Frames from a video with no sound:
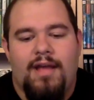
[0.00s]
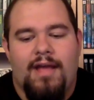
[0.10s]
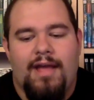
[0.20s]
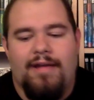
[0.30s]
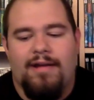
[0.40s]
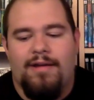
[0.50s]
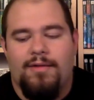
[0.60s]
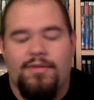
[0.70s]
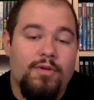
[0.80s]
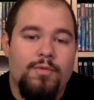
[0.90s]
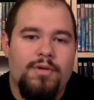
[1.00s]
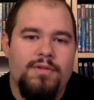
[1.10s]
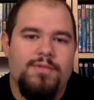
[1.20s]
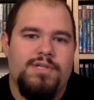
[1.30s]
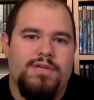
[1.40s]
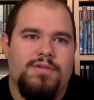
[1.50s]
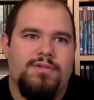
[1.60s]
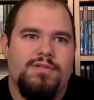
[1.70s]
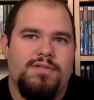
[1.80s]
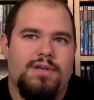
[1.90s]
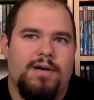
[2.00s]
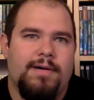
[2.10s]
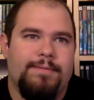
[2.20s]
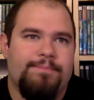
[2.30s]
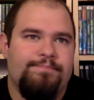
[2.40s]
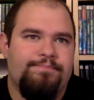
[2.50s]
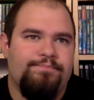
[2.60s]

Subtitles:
And during one of those years, I